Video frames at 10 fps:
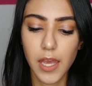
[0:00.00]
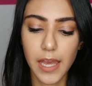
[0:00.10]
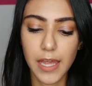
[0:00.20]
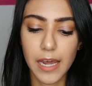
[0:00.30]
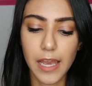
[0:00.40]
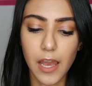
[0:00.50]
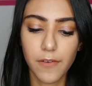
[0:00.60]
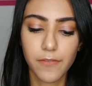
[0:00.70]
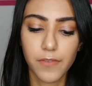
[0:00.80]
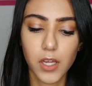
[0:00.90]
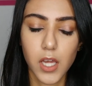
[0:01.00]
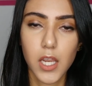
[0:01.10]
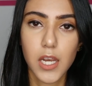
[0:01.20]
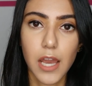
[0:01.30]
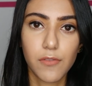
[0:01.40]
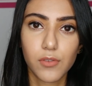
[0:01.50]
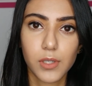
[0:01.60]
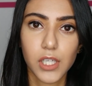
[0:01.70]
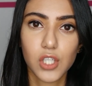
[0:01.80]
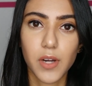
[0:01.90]
And I have never
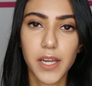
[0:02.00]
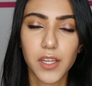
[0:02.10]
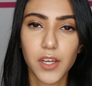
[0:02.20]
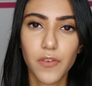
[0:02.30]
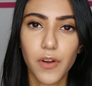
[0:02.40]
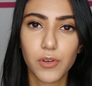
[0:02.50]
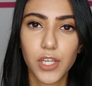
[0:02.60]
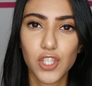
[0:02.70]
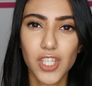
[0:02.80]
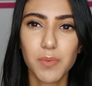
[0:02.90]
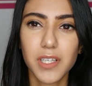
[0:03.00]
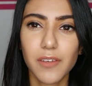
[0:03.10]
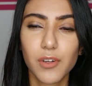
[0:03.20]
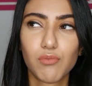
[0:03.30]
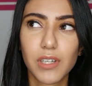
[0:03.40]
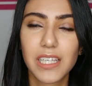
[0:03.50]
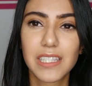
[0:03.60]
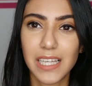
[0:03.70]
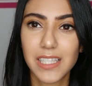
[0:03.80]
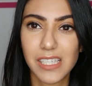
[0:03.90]
really tried another foundation just because I have a really
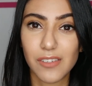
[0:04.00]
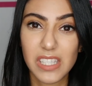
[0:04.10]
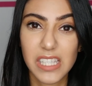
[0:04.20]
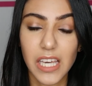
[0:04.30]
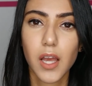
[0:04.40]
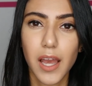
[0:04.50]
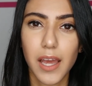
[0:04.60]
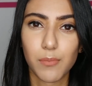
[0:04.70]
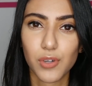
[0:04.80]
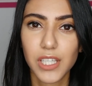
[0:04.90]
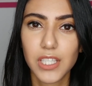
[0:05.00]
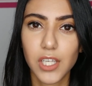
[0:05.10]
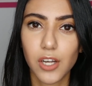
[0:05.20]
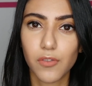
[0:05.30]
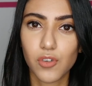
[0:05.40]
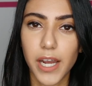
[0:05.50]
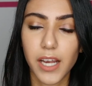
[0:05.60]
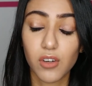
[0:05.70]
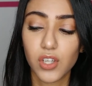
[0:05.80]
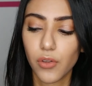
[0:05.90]
sensitive skin. And I'm really scared of trying
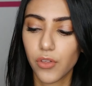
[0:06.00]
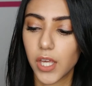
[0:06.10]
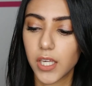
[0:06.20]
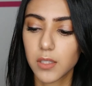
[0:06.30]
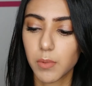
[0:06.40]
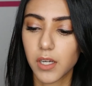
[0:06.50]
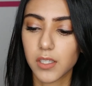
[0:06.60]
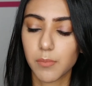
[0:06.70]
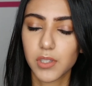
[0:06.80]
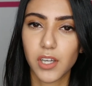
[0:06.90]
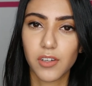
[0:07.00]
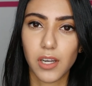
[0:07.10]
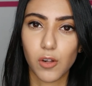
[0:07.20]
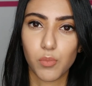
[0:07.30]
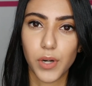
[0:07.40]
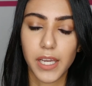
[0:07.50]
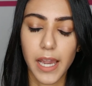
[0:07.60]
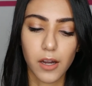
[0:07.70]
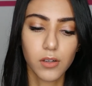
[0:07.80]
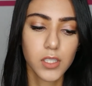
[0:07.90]
out new things because I'm scared that I'll break
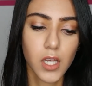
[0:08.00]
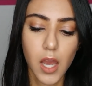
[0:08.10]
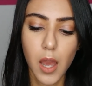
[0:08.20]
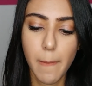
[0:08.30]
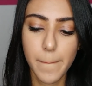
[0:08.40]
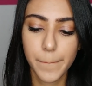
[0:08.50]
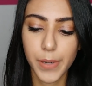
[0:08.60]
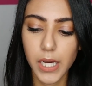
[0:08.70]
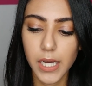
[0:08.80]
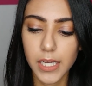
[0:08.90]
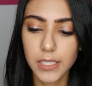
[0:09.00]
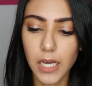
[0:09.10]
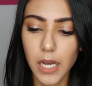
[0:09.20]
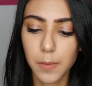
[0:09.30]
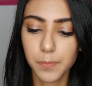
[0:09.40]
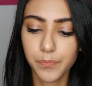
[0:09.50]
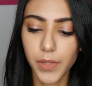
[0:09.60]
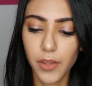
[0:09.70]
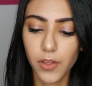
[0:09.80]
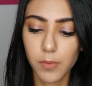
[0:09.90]
out. But
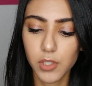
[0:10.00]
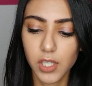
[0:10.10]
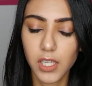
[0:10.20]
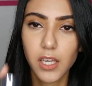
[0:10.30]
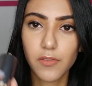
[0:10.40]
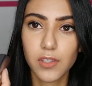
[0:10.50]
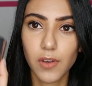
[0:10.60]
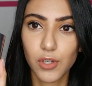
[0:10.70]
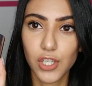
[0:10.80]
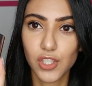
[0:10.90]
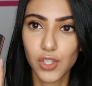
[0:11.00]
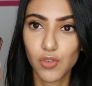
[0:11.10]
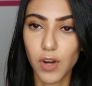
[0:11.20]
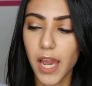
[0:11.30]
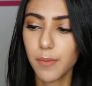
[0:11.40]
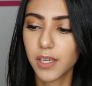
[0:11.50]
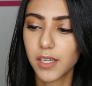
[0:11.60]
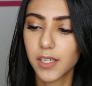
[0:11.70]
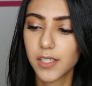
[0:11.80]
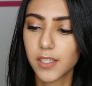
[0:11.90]
I thought I'm just going to give this foundation a try
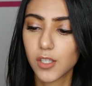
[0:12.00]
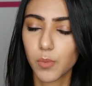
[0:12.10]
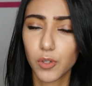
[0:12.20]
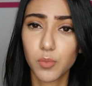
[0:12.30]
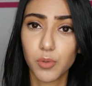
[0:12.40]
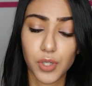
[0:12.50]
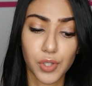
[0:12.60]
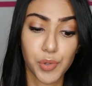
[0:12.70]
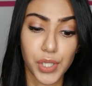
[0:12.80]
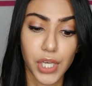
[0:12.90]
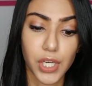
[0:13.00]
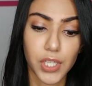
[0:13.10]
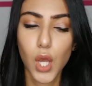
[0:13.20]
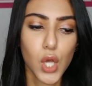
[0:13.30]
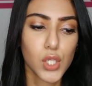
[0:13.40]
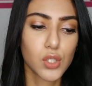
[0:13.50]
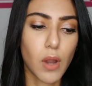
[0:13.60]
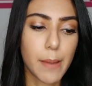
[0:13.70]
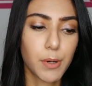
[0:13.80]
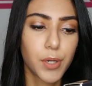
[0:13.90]
because it's supposed to be really, really good. So
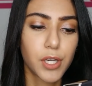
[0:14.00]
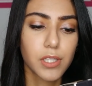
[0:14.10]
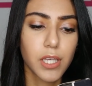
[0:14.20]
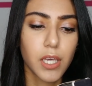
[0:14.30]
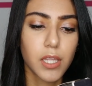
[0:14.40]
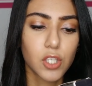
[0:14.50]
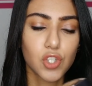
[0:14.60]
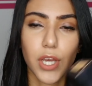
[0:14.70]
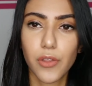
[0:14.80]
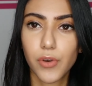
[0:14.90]
I'm apparently in the shade